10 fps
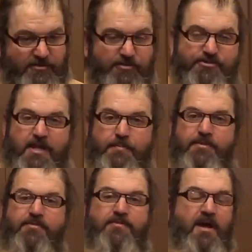
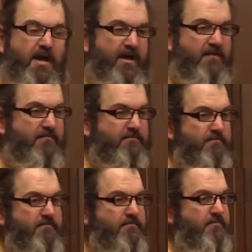U-shaped design,
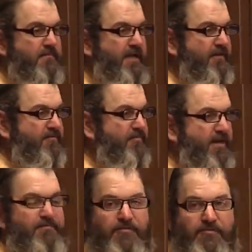has the
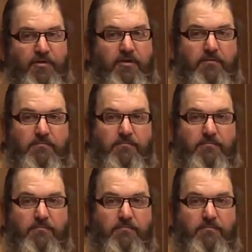breakfast nook